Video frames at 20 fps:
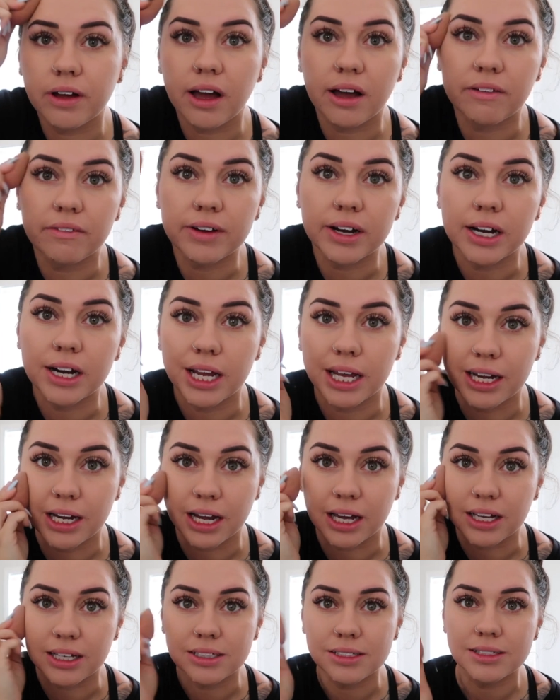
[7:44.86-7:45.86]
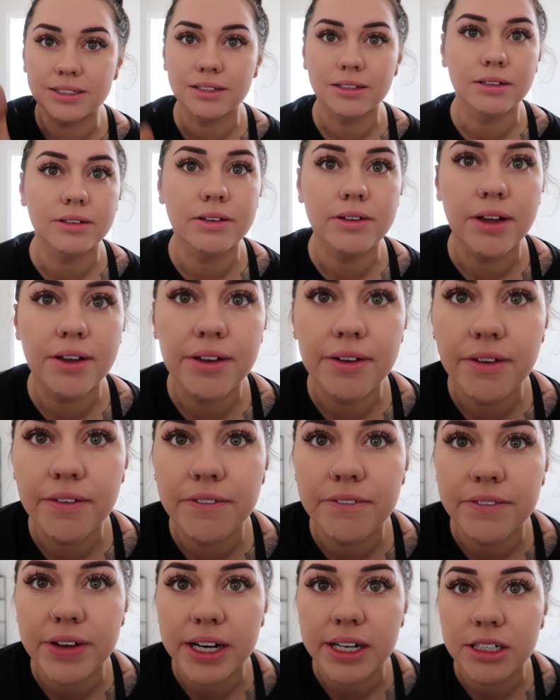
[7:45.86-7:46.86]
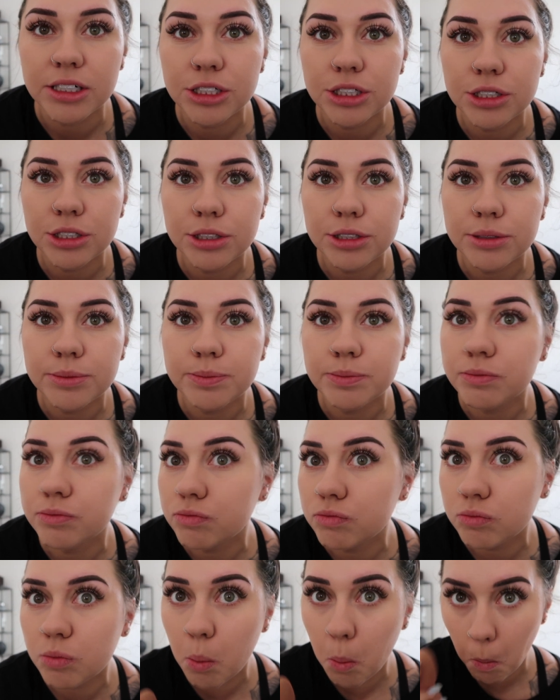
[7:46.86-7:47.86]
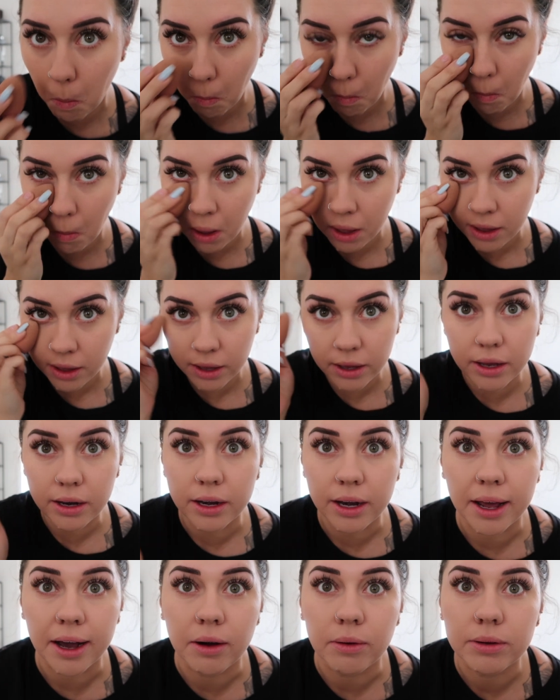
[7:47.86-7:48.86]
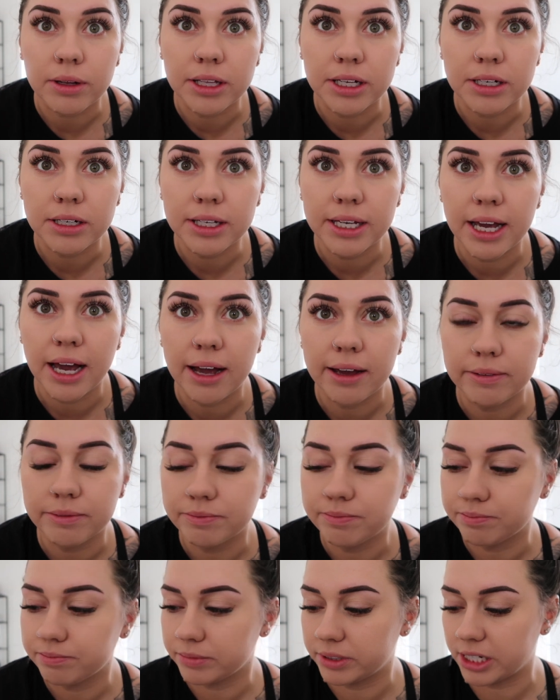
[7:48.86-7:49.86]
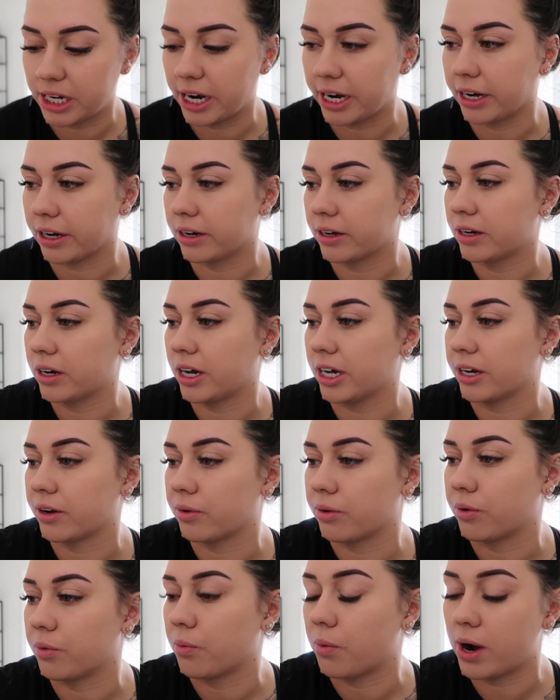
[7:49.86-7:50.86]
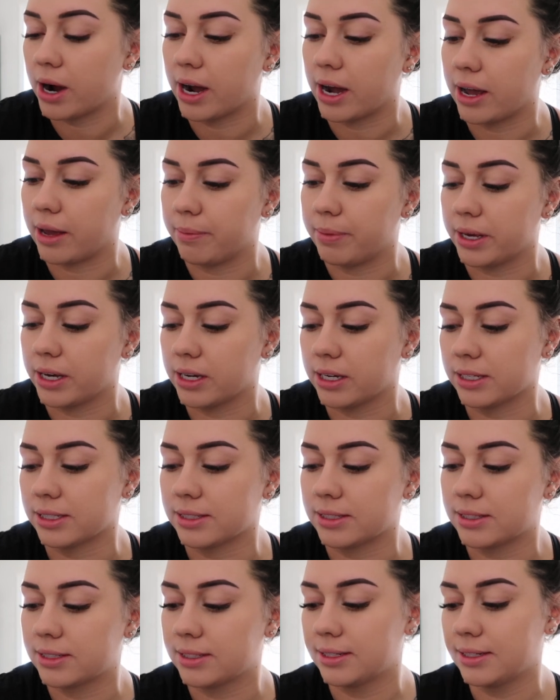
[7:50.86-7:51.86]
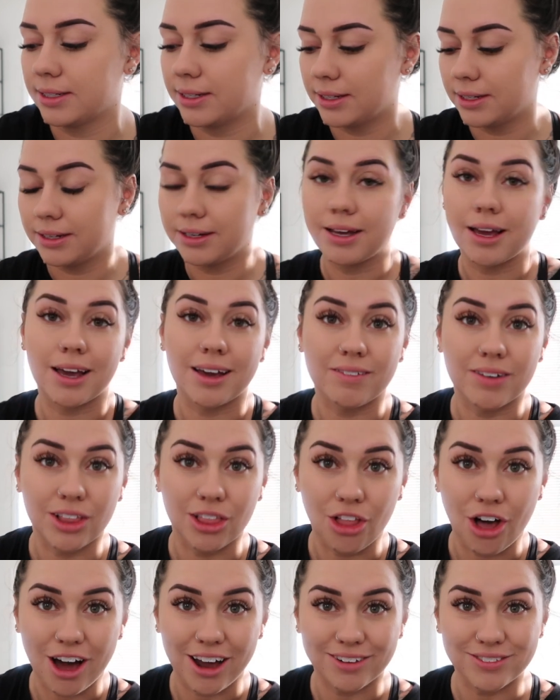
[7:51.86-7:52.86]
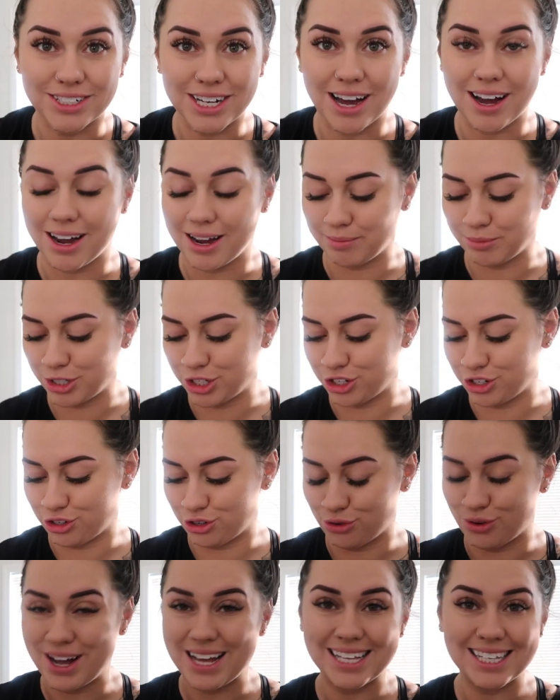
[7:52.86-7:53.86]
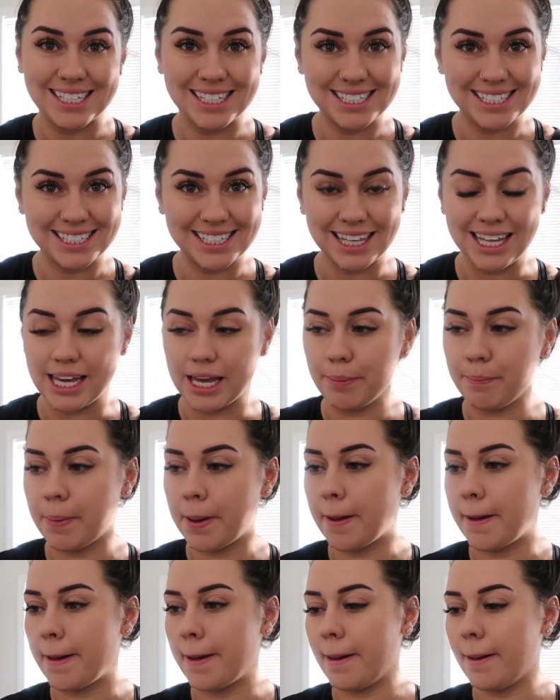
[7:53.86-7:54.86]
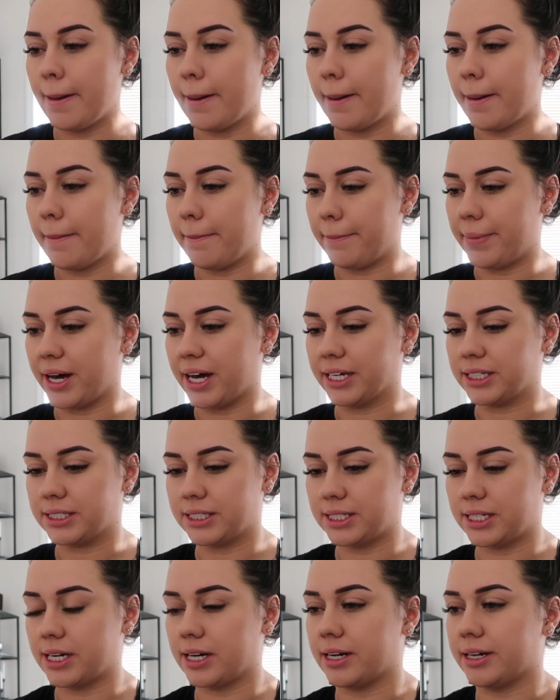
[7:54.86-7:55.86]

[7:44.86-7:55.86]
A very nice finish. Now, clearly I'm tired. I don't know why, because I have a lot of time to sleep, but